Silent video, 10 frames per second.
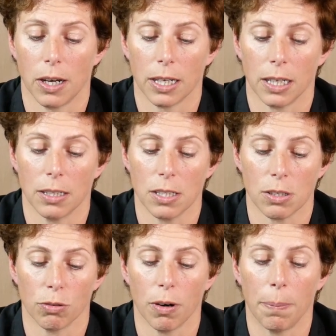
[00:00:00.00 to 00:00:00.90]
I can
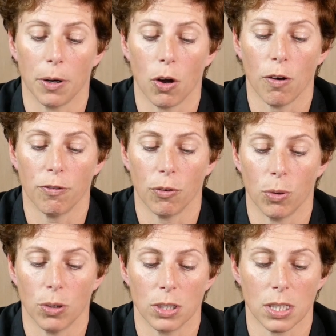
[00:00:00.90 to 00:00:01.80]
just rip it off
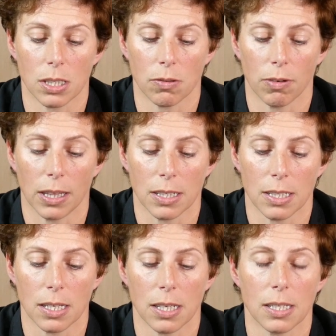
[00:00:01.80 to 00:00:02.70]
or just run the
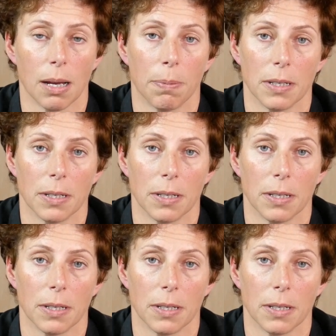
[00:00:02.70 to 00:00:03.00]
scissors up.